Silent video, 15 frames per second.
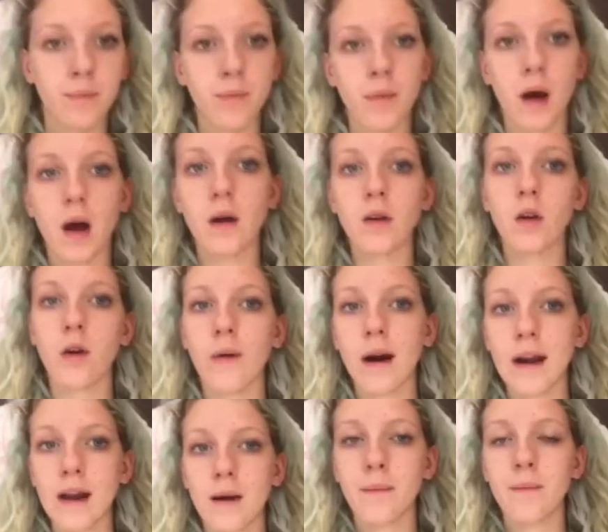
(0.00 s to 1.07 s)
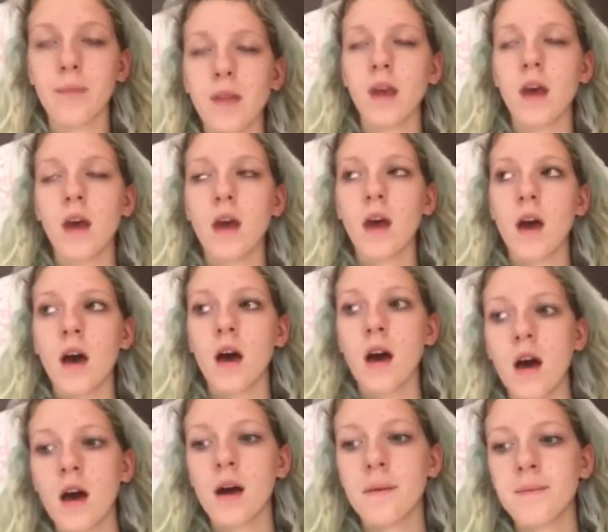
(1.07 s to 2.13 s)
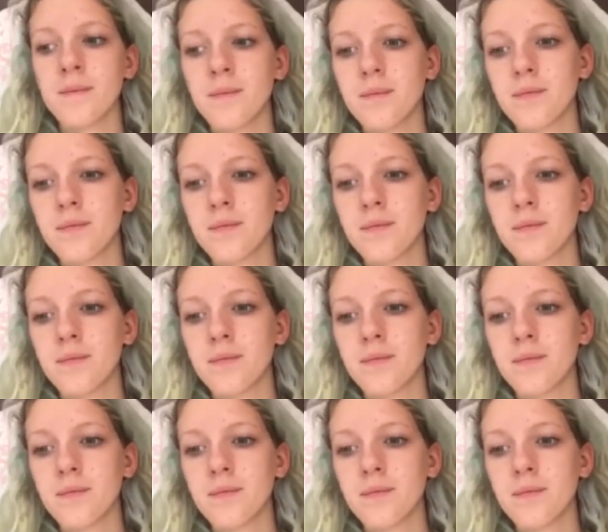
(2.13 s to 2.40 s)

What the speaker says: but not right now.